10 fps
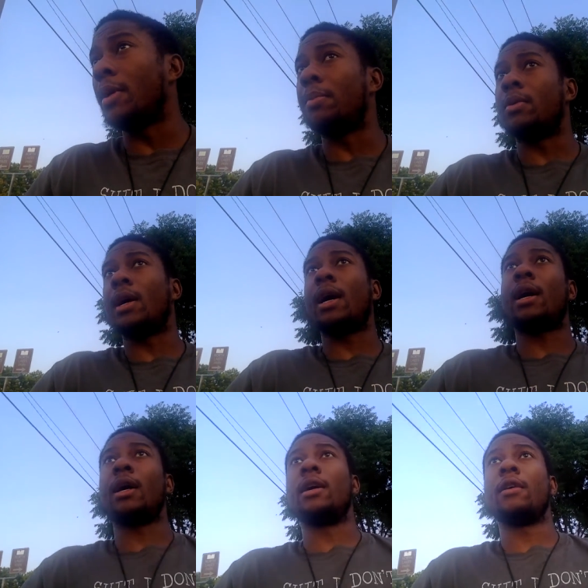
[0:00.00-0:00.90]
people
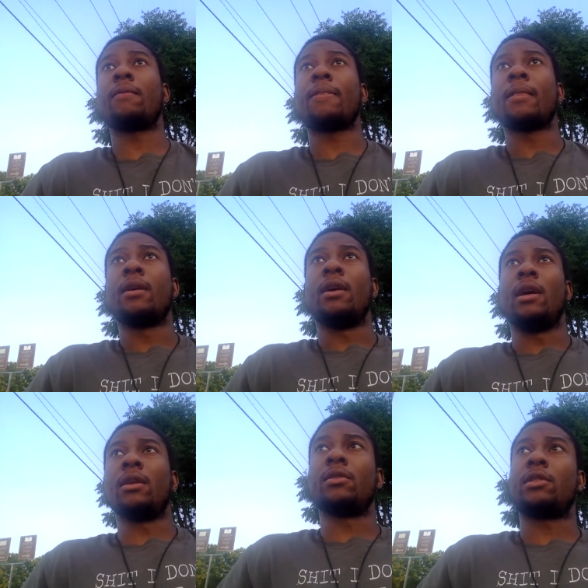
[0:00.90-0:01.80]
died.
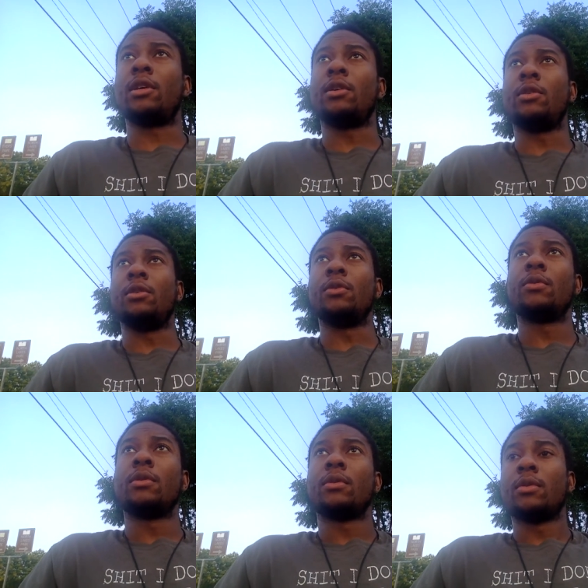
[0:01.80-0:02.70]
They don't tell you
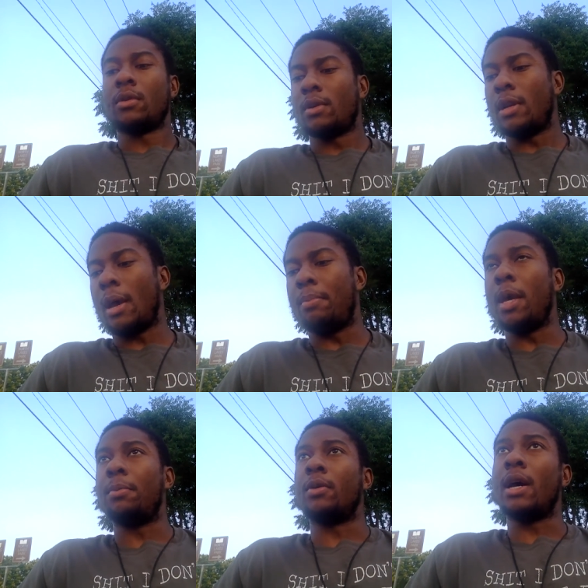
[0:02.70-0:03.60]
that
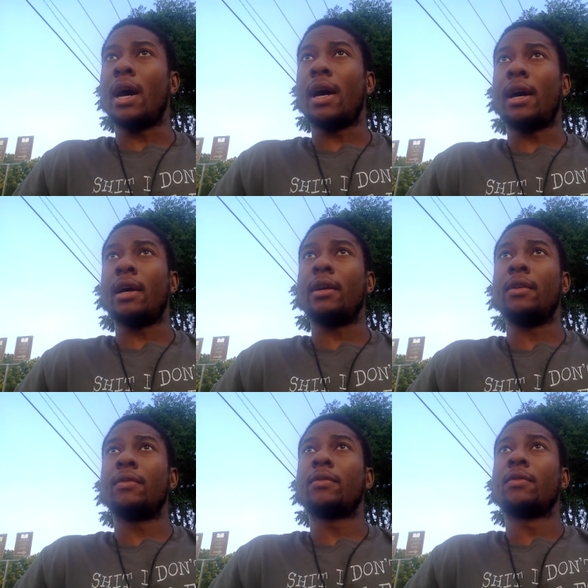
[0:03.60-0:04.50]
people died
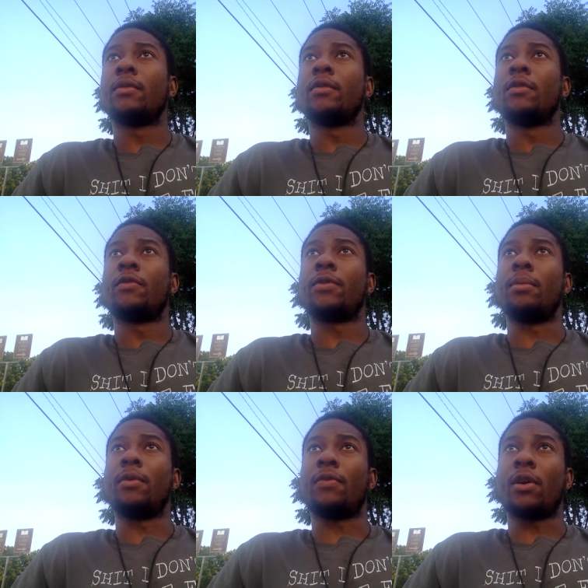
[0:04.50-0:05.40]
from
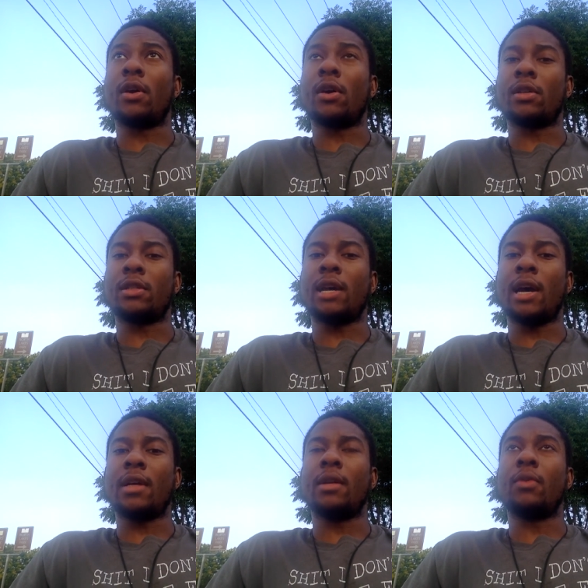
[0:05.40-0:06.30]
the frogs
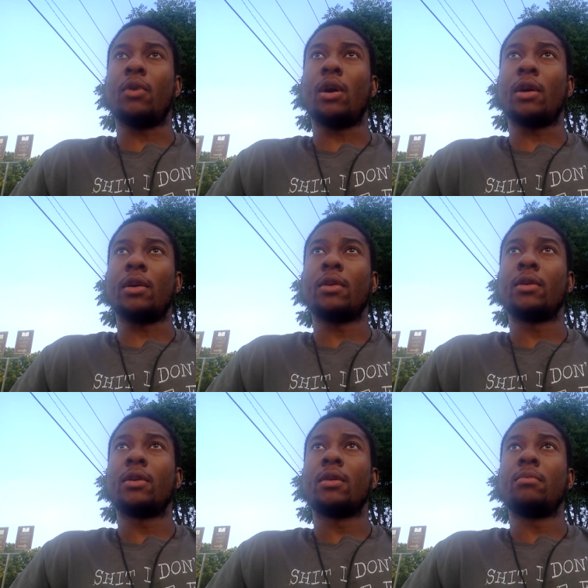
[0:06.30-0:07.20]
dying in the water,
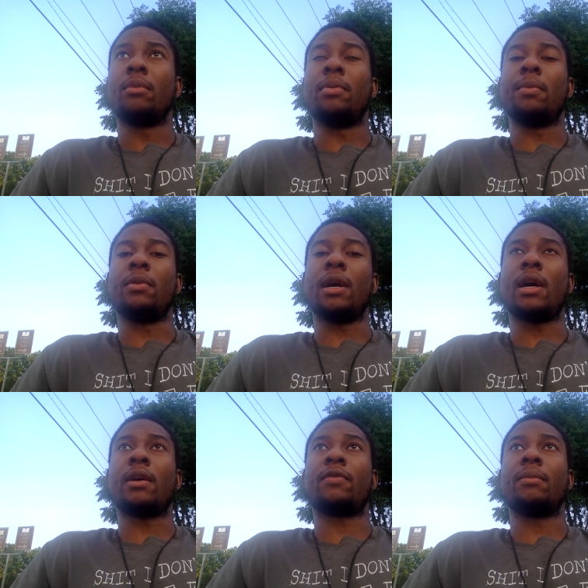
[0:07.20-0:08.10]
but people
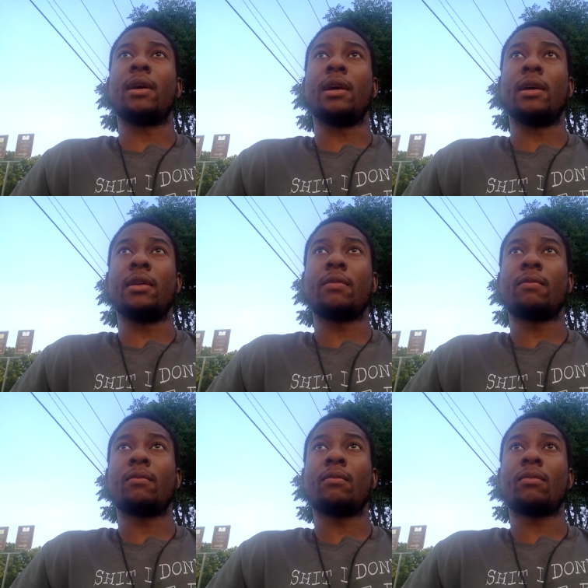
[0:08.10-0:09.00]
died from that.
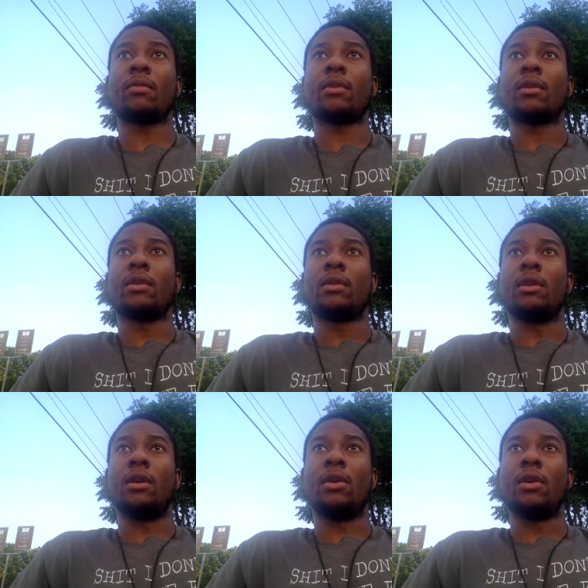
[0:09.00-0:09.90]
The
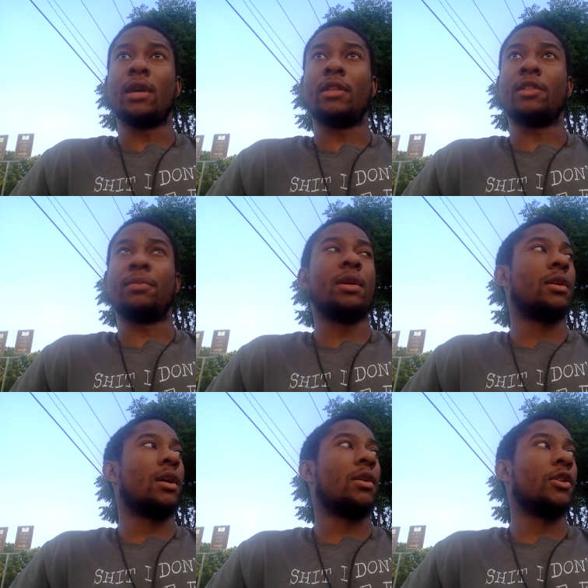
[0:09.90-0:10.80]
Lord ain't just bring
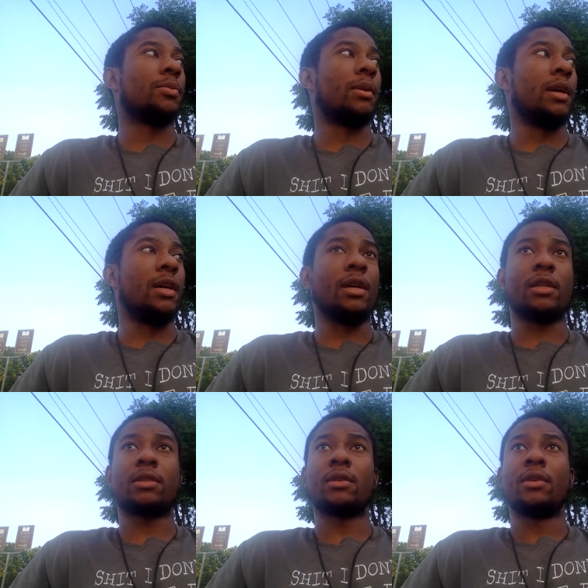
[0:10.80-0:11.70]
all those
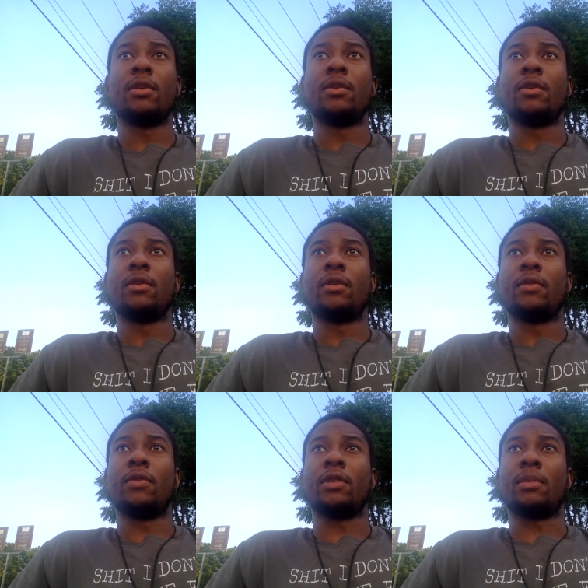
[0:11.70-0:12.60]
plagues
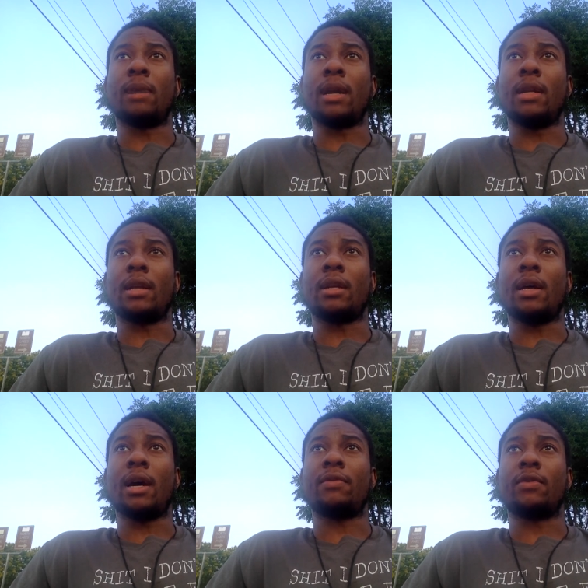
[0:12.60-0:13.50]
for somebody not to
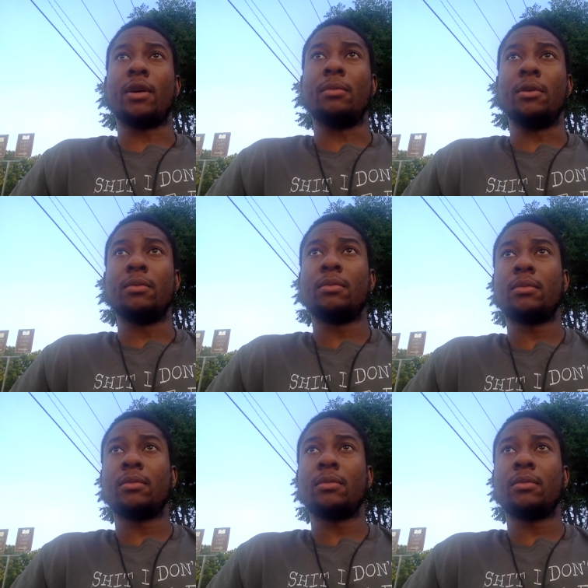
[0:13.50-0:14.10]
die from them.